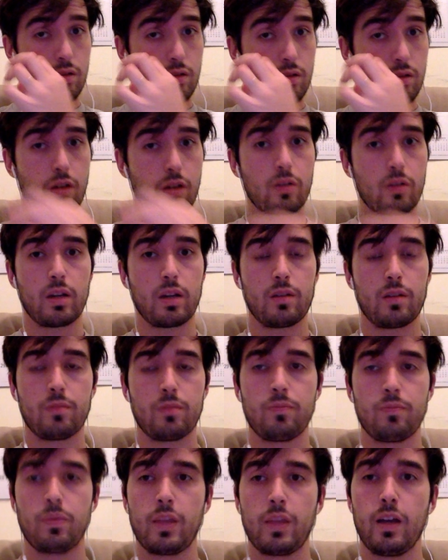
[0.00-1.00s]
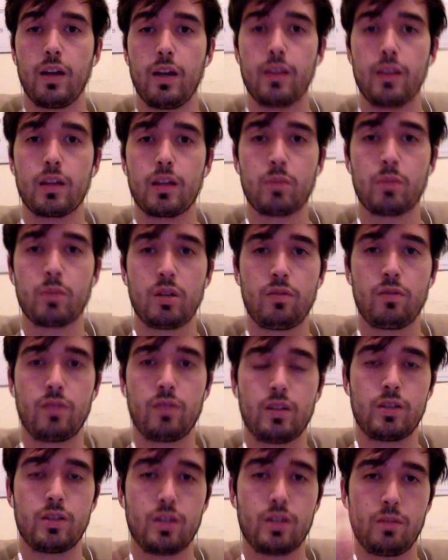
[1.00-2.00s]
Okay. I think I'm going to
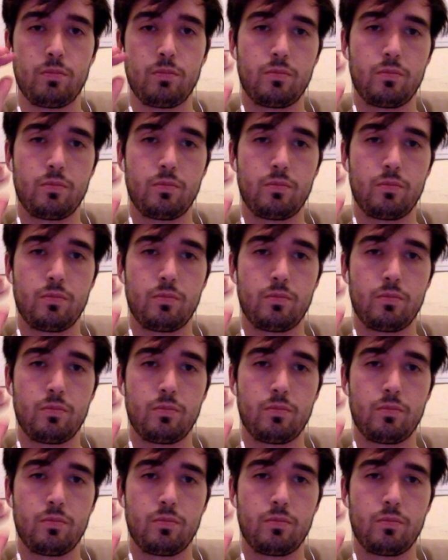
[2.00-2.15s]
finish up